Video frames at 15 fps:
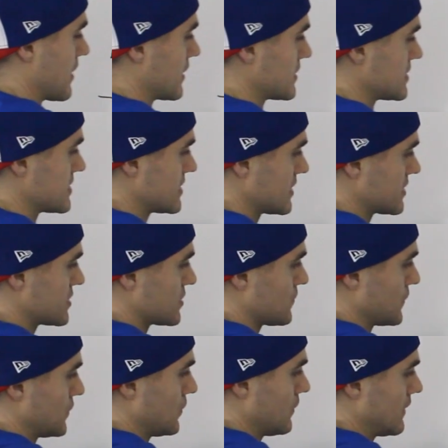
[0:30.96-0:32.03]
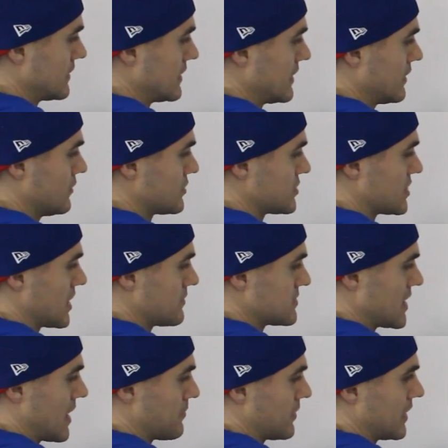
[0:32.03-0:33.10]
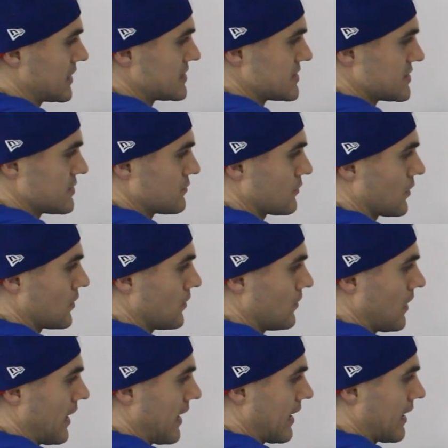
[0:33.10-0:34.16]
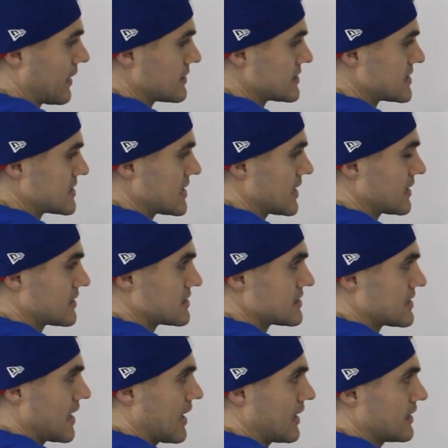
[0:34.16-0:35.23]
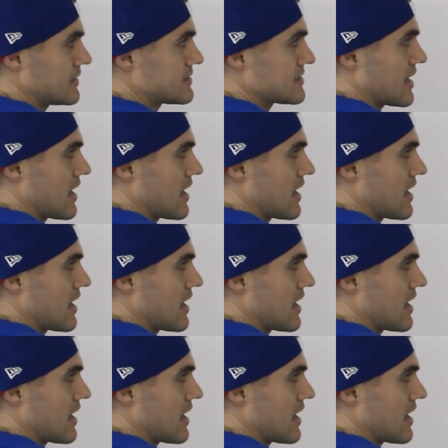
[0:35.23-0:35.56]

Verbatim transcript: minus 6 so we know that the intercepts happen at 0 and 6 and it's